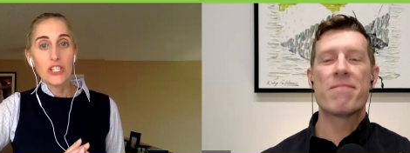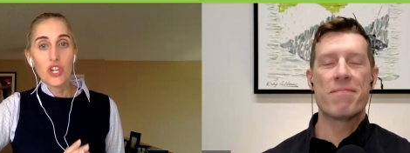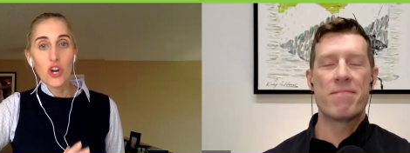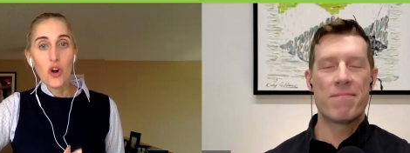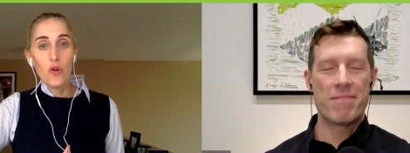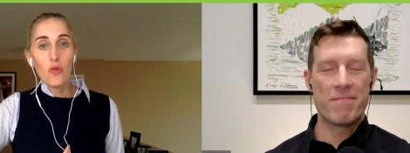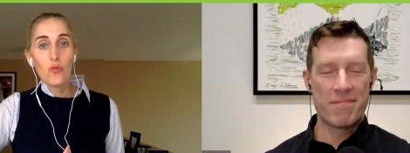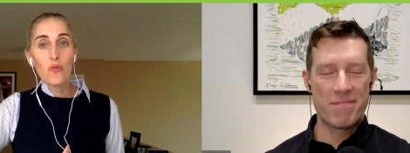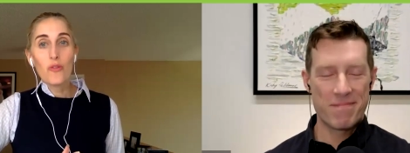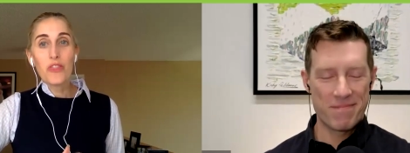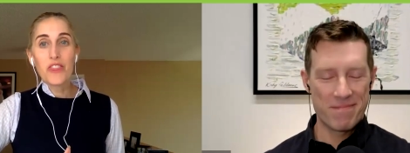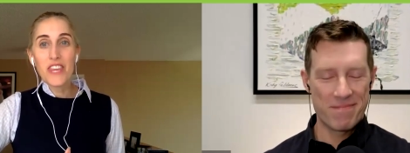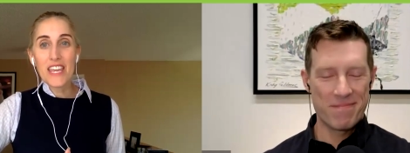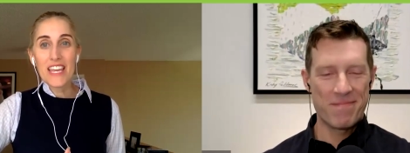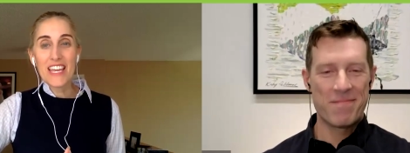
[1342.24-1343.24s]
Speaker 1: don't
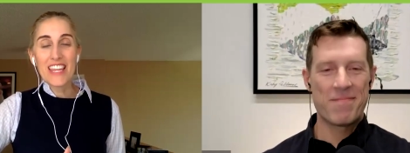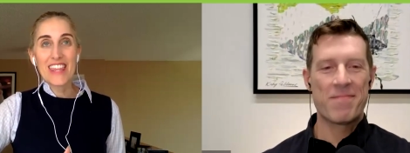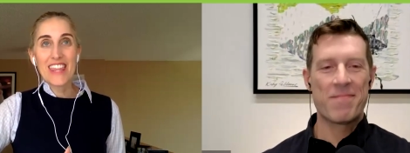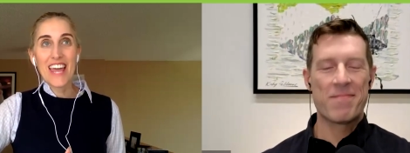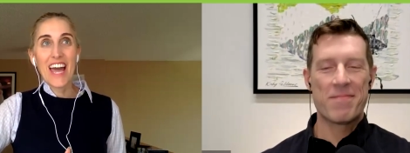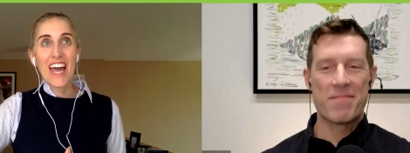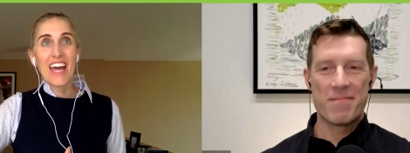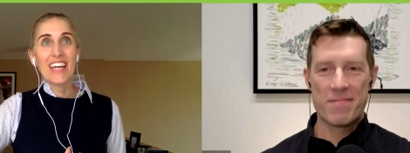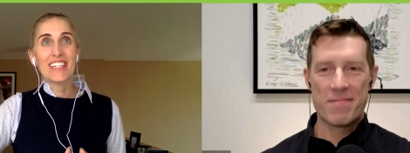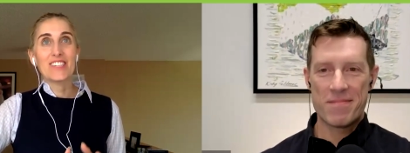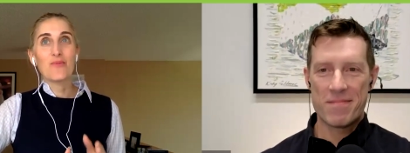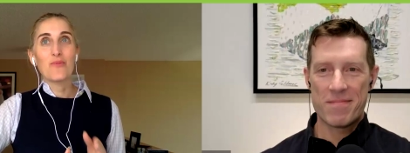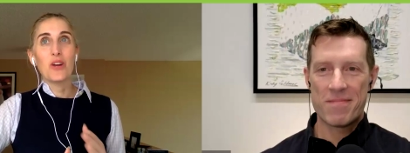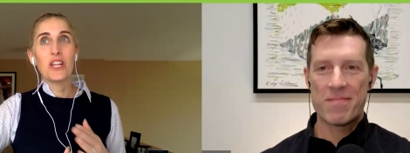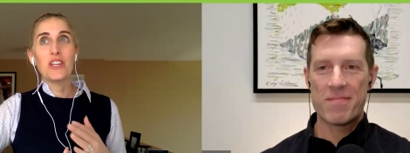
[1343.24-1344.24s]
think that
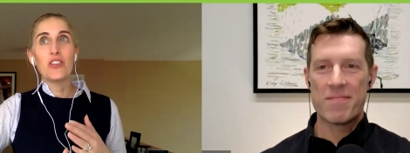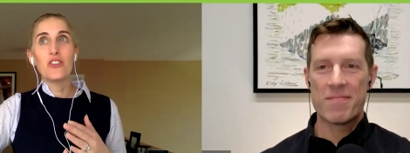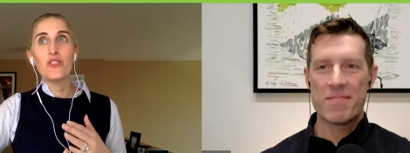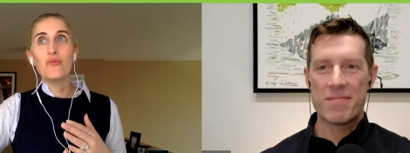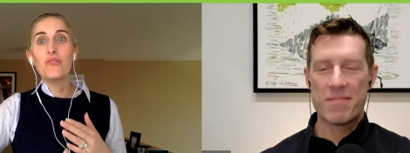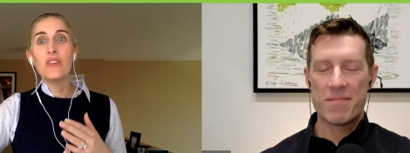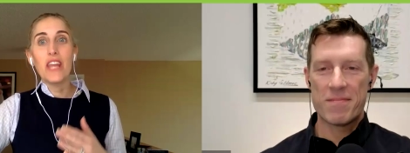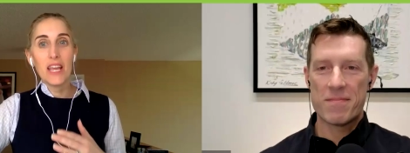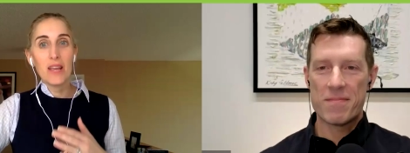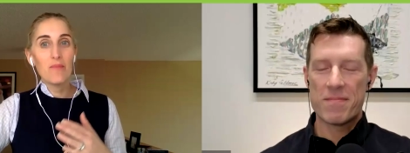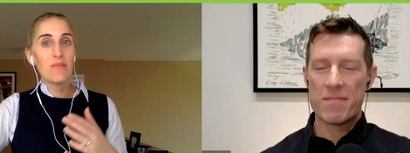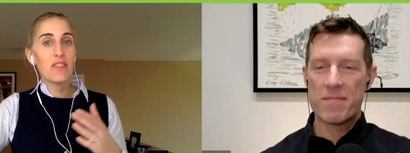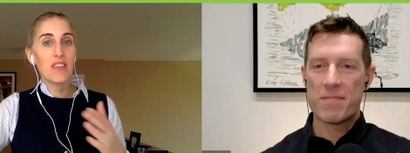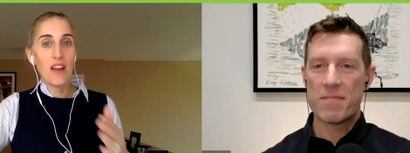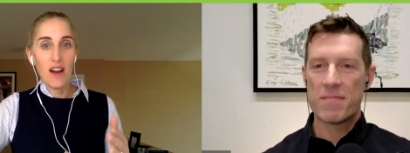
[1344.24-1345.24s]
when you
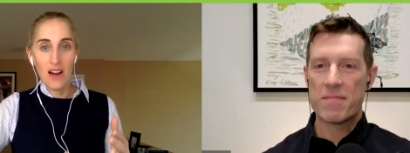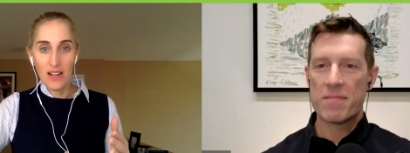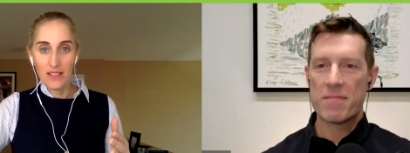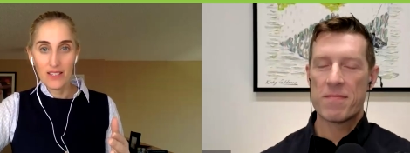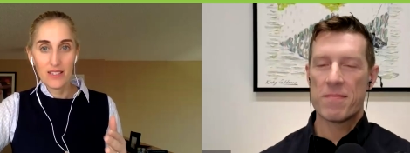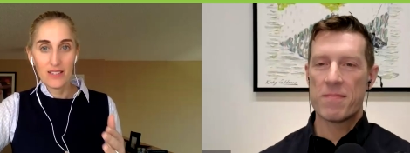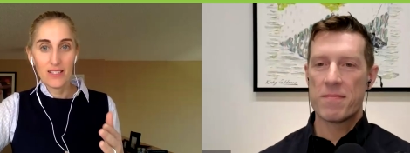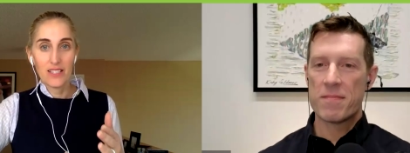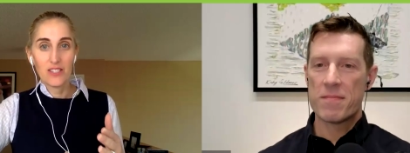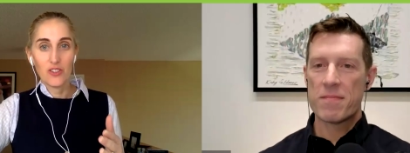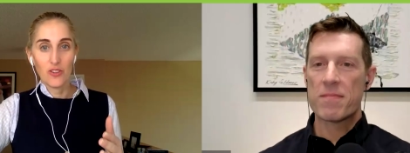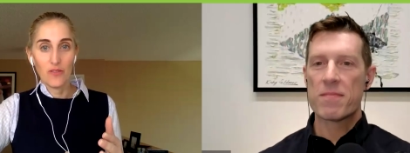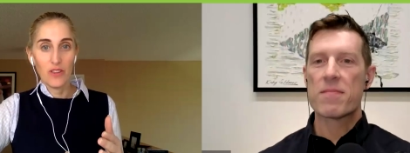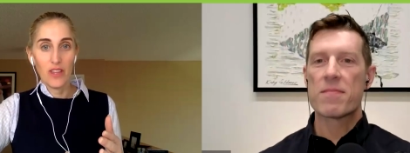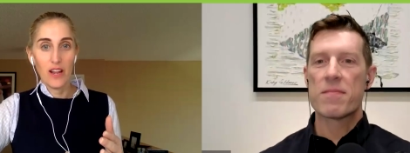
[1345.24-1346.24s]
name the aunt to
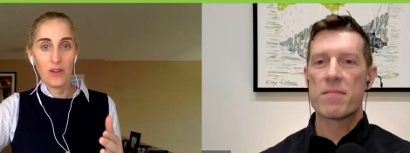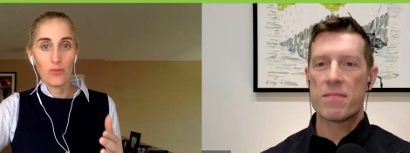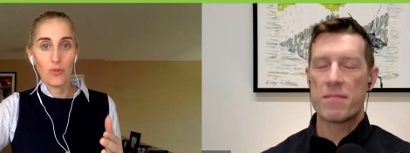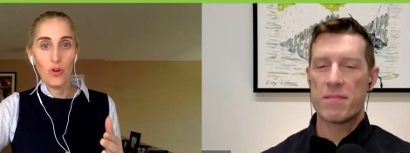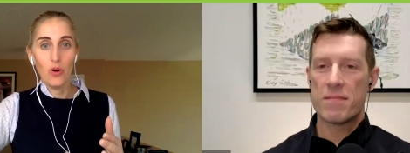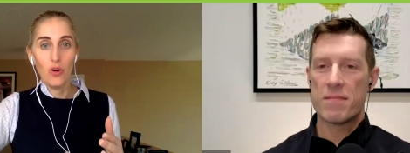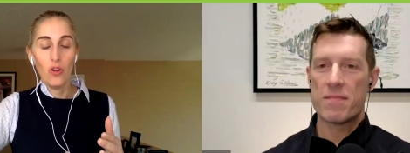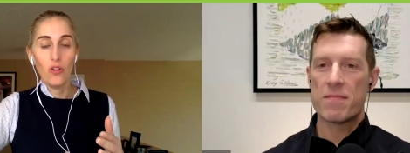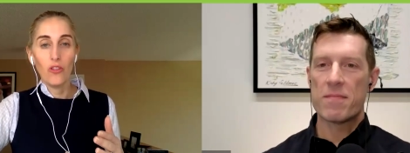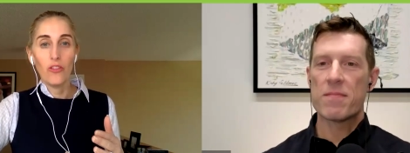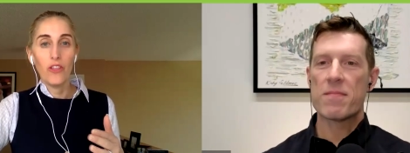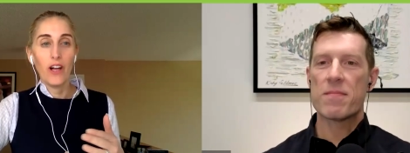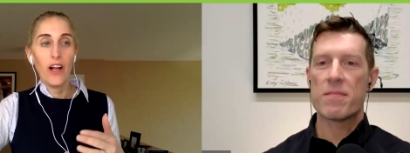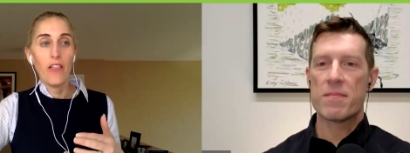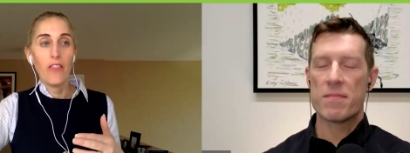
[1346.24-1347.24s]
serve in that role,
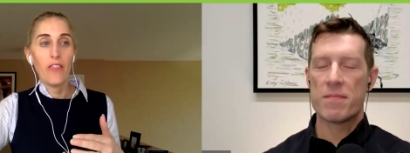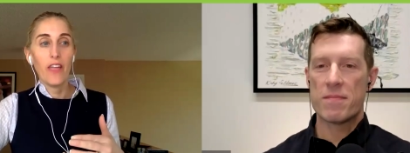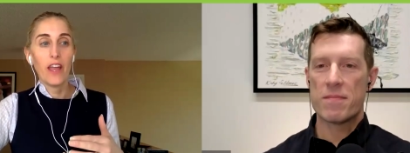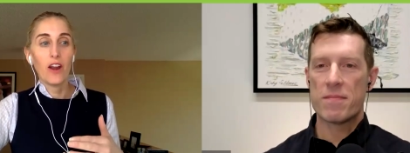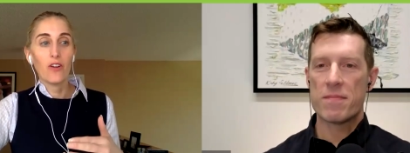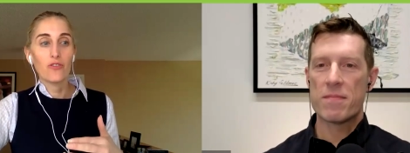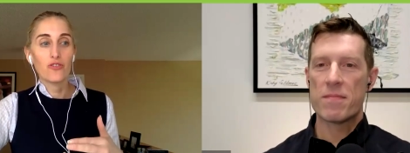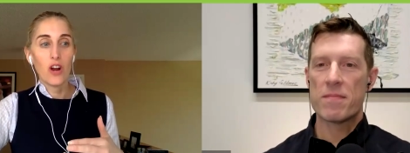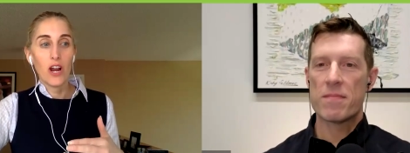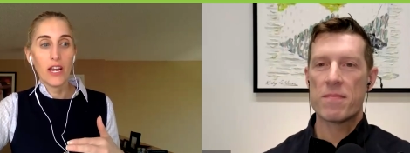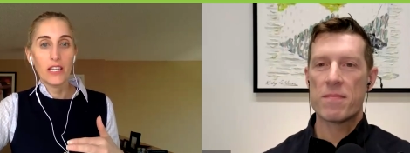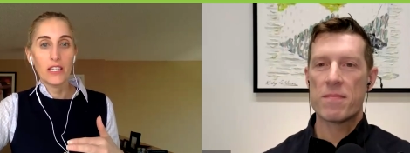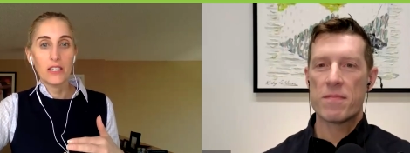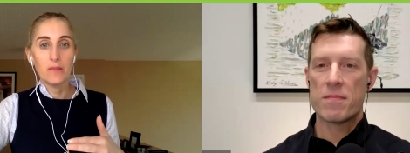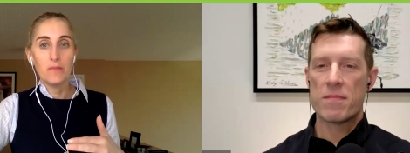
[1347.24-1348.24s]
that they are
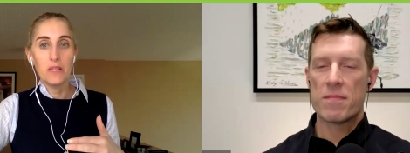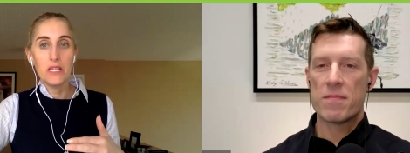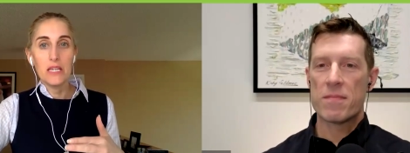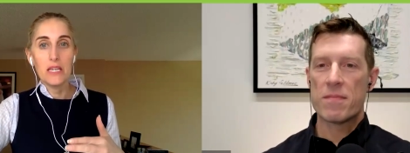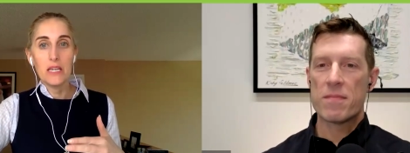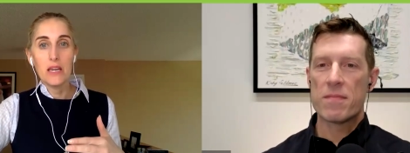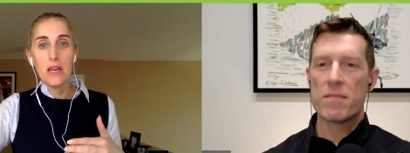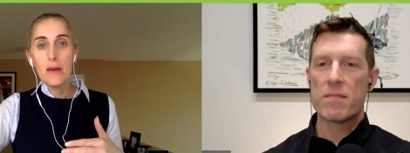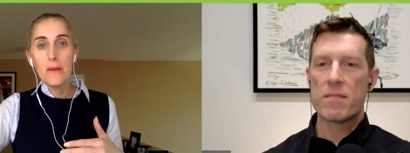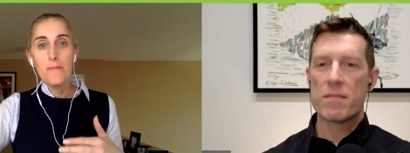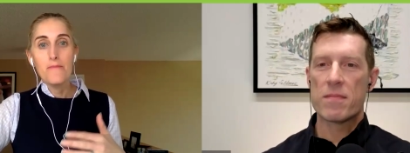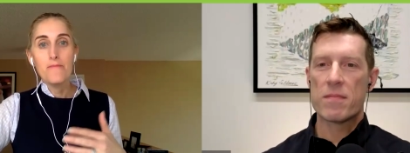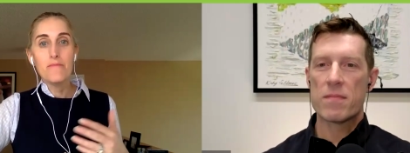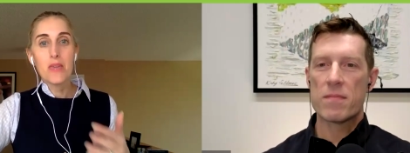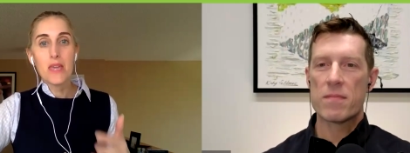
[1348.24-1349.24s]
trying to be
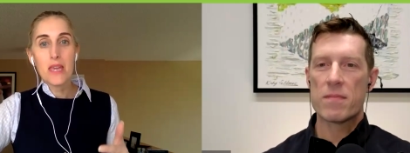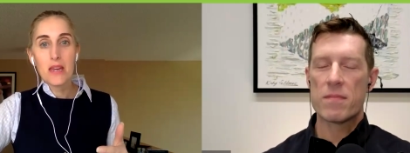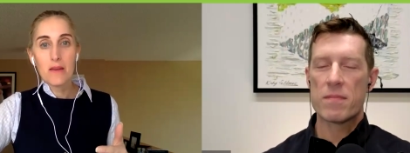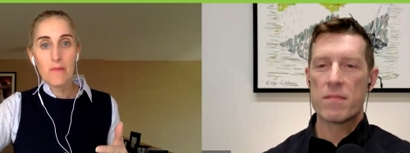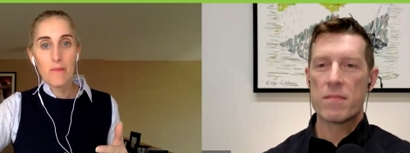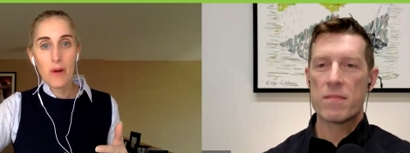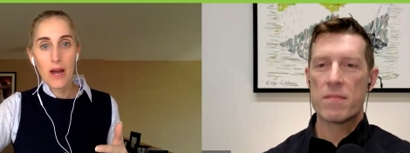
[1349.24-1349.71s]
mean